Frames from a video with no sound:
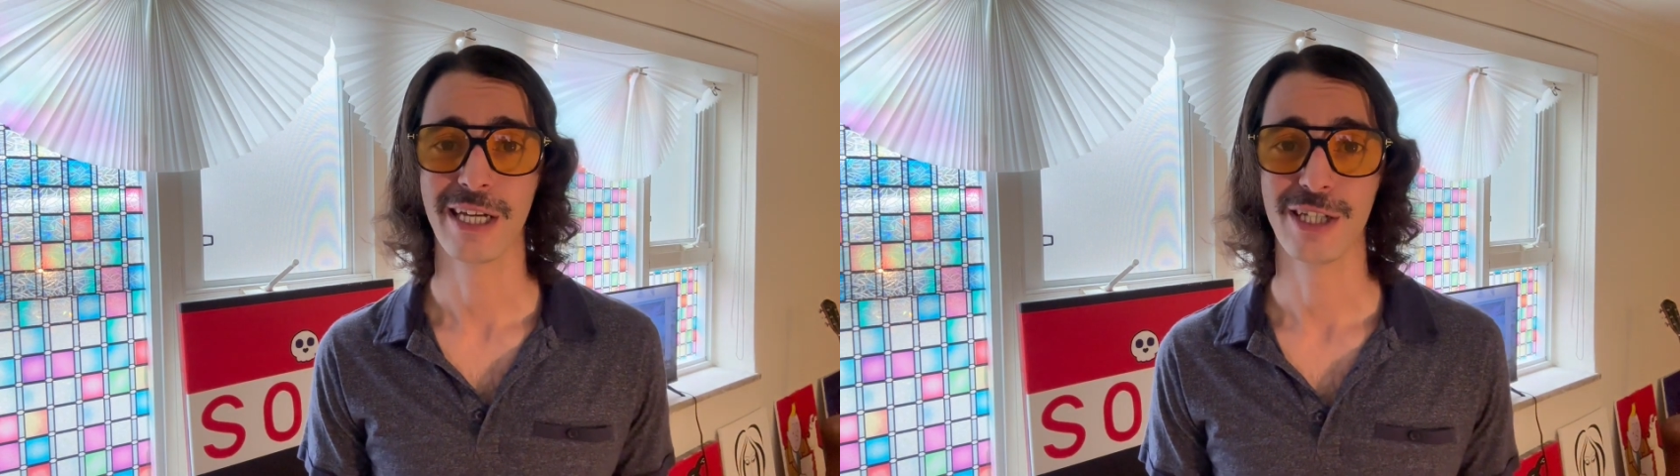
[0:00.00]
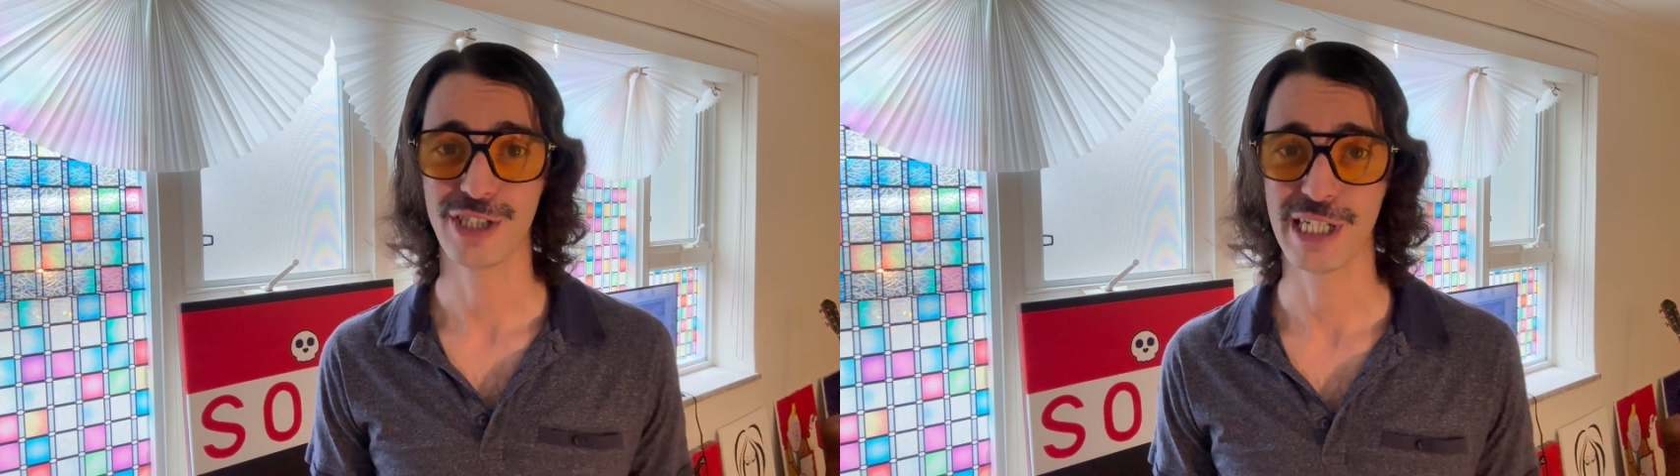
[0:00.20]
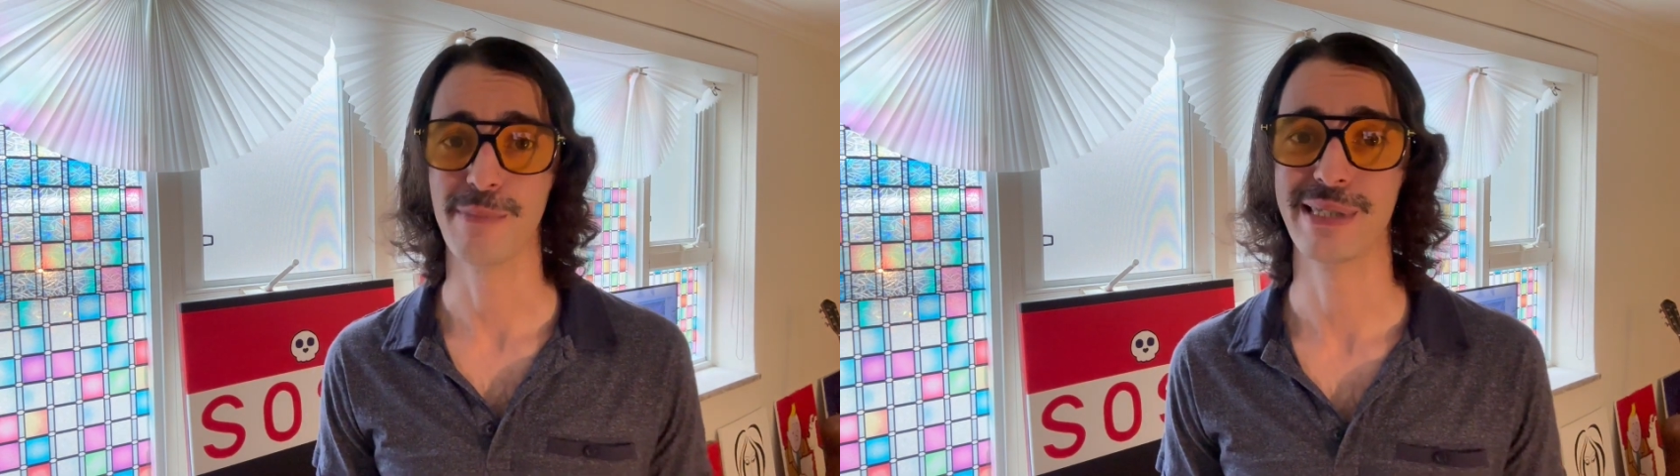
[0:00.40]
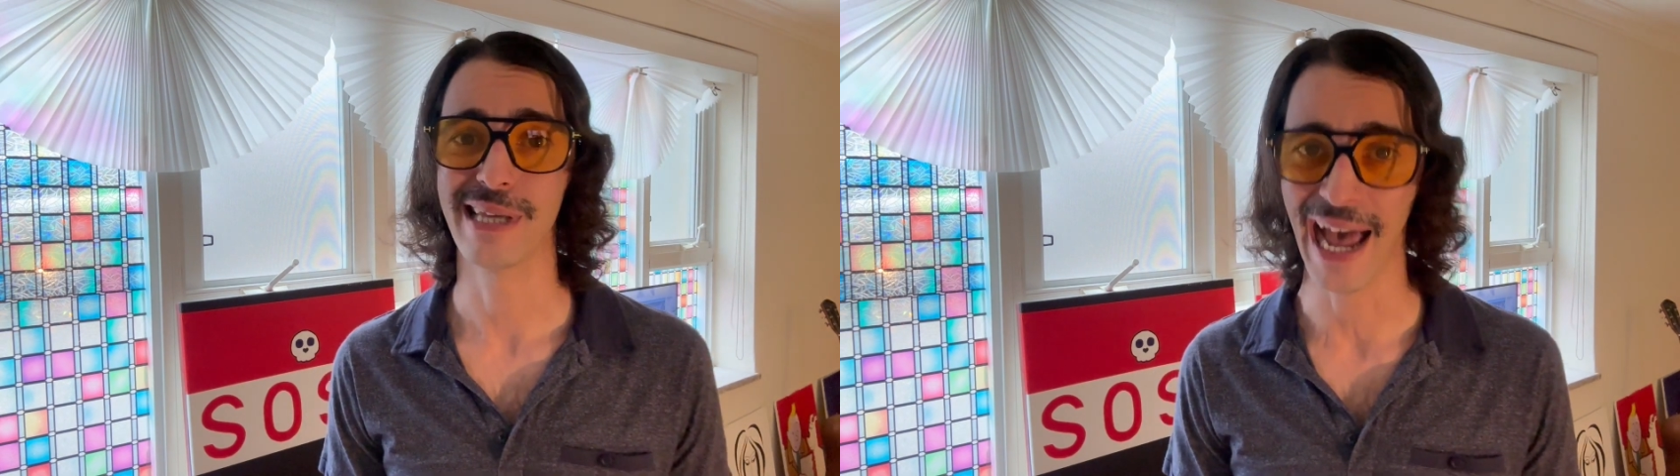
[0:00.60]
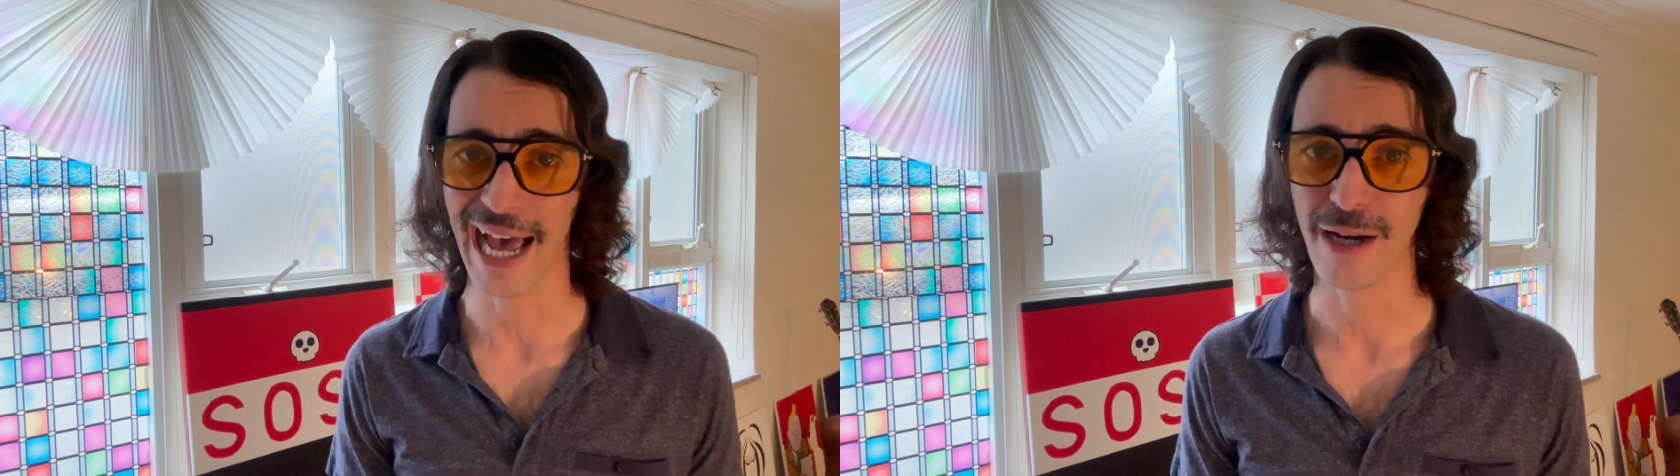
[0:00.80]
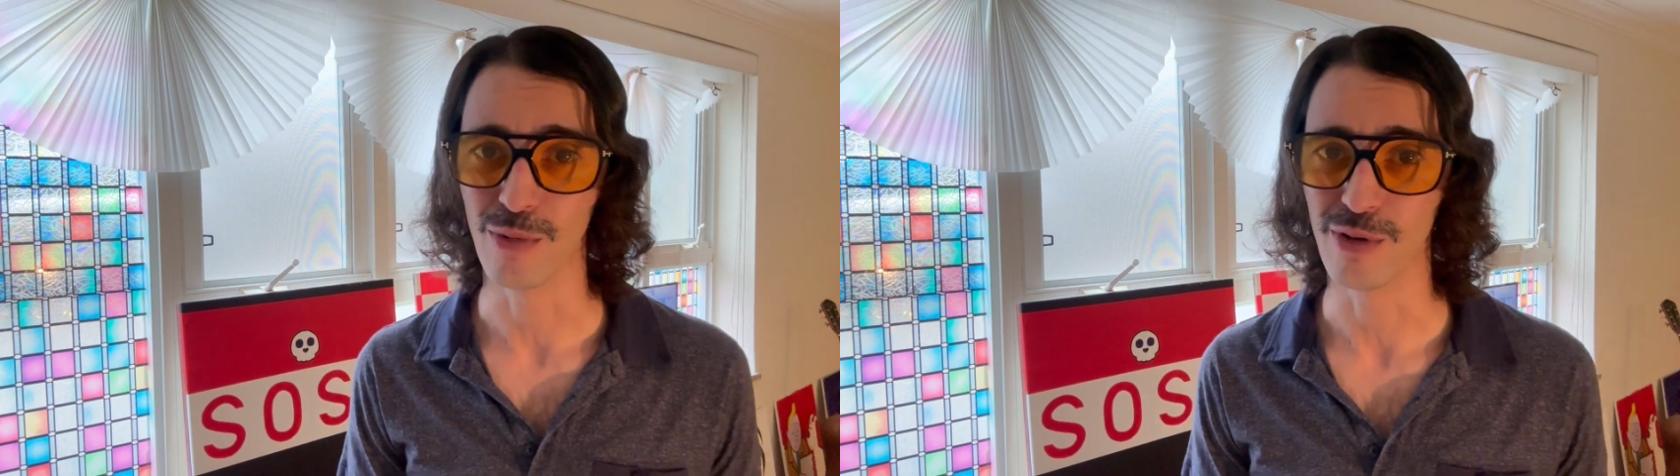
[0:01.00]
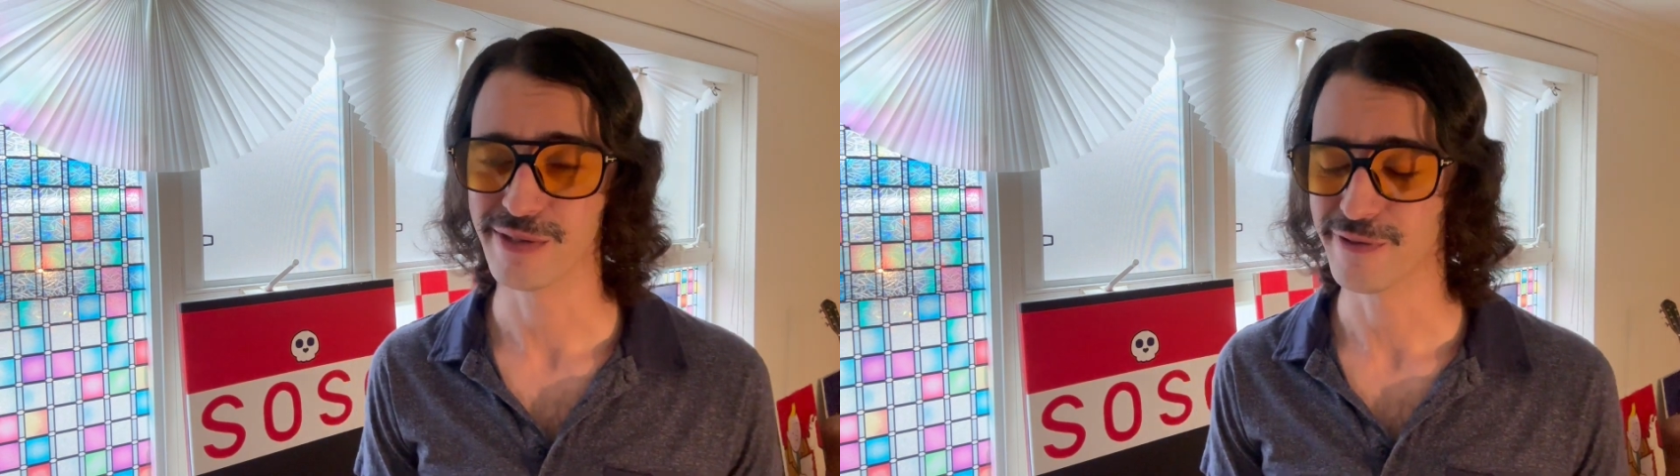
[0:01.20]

chipped animals,